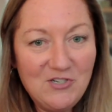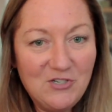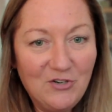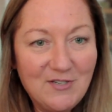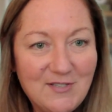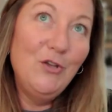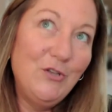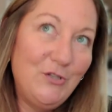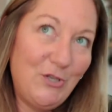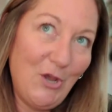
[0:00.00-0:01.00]
insurance.
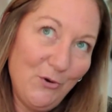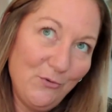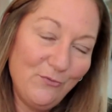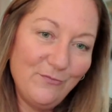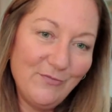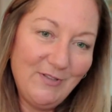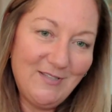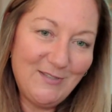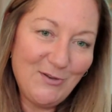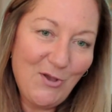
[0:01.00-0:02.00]
So
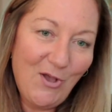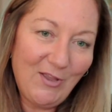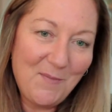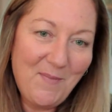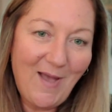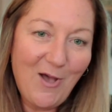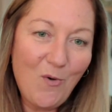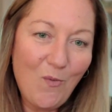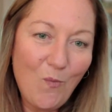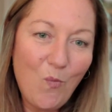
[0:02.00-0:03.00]
let's talk
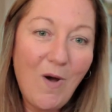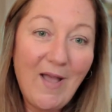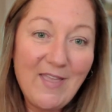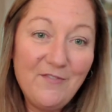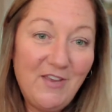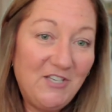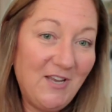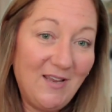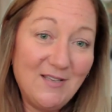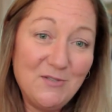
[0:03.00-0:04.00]
about why
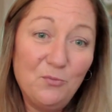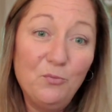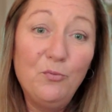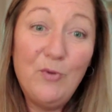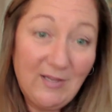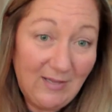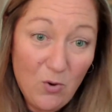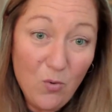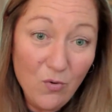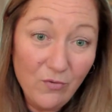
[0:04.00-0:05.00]
FHA is really
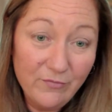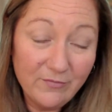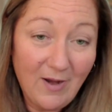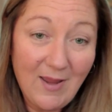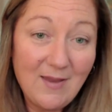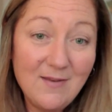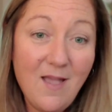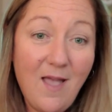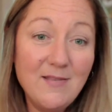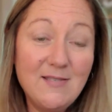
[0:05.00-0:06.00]
cool, right?
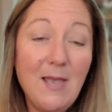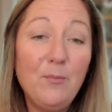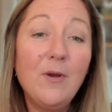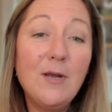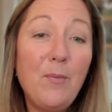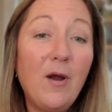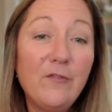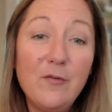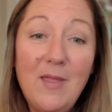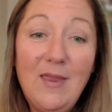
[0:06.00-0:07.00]
Separate and apart
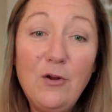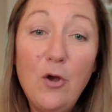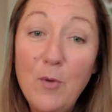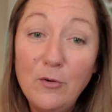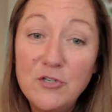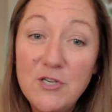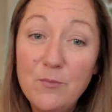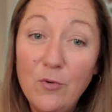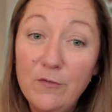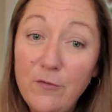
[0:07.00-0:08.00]
from making homeownership
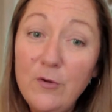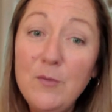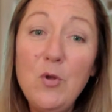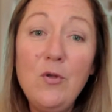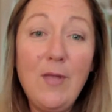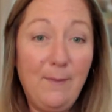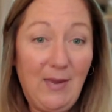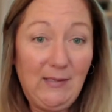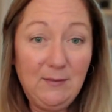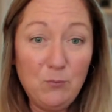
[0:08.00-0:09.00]
more affordable and
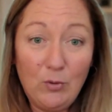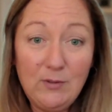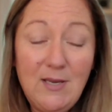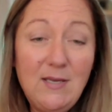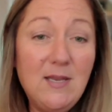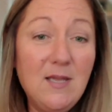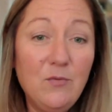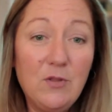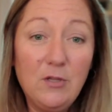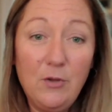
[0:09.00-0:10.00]
being more lenient
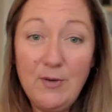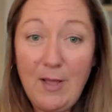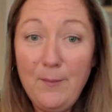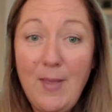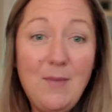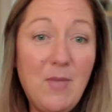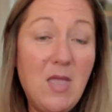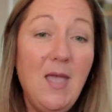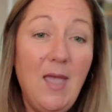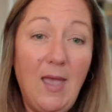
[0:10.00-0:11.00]
with a lower down
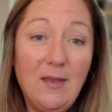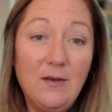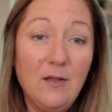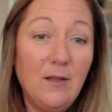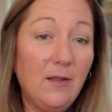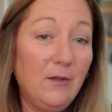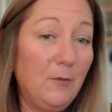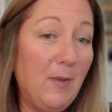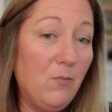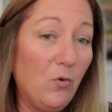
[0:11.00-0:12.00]
payment and a little
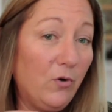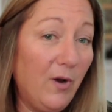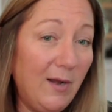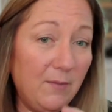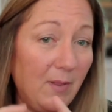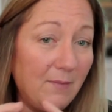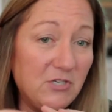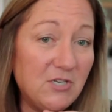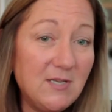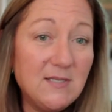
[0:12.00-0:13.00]
bit more credit
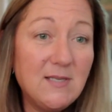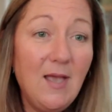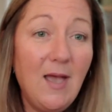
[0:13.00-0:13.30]
blemishes,